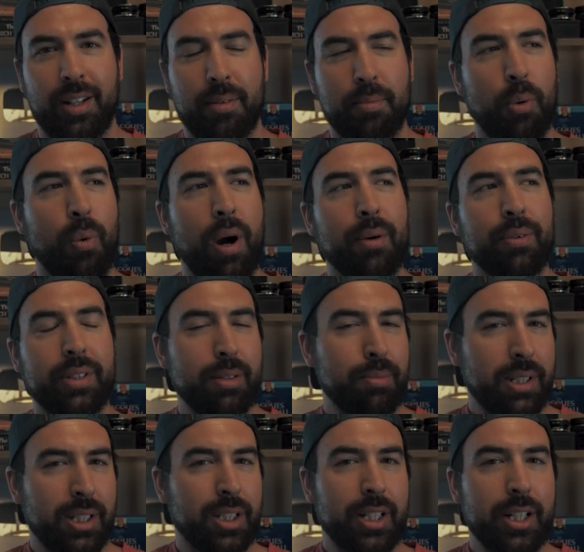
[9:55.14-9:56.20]
But why would they
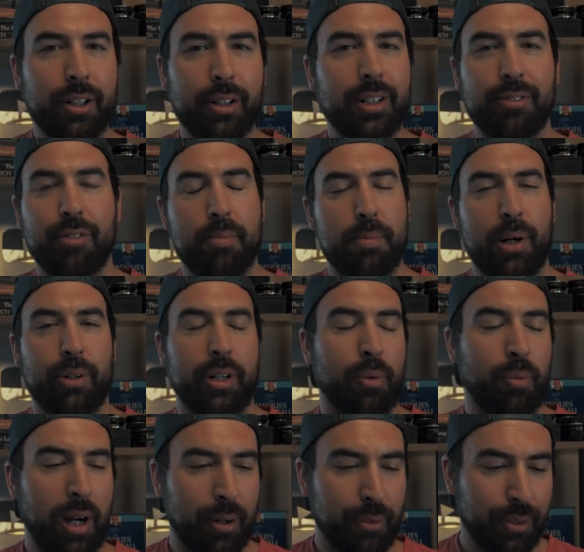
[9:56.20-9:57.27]
be secretive about it?
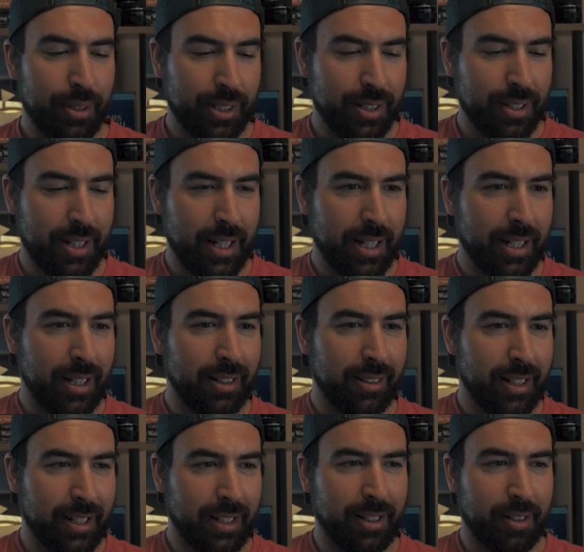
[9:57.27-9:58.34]
Why wouldn't they
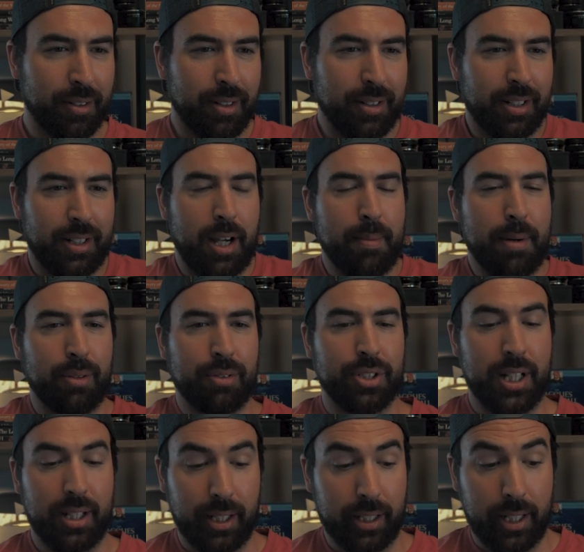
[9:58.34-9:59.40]
like come out and
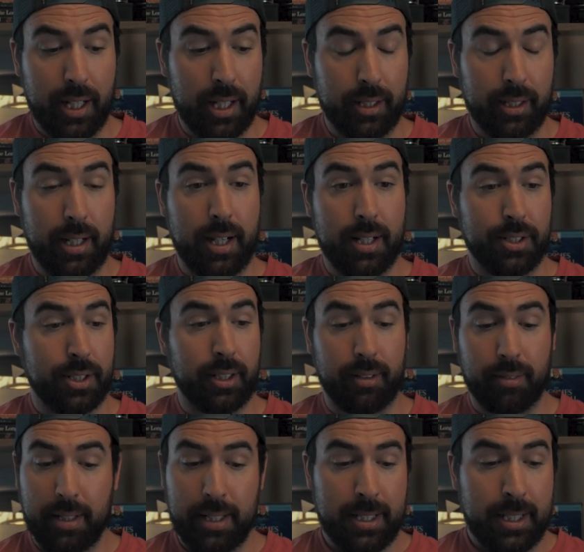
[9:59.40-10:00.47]
say, like, yeah, the guys, like,
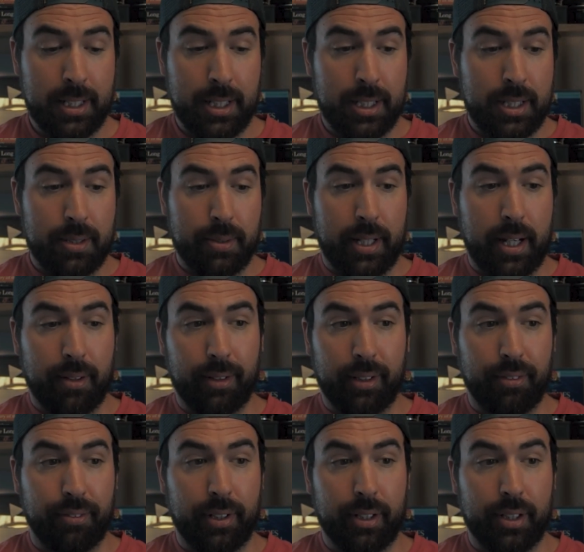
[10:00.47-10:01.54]
can't
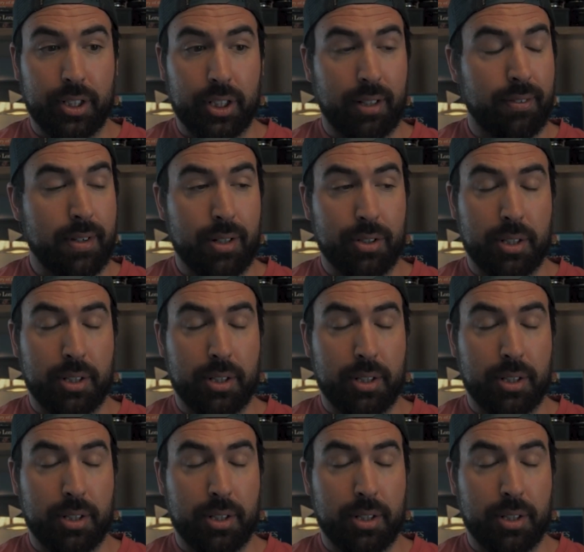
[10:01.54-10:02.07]
really figure this stuff out.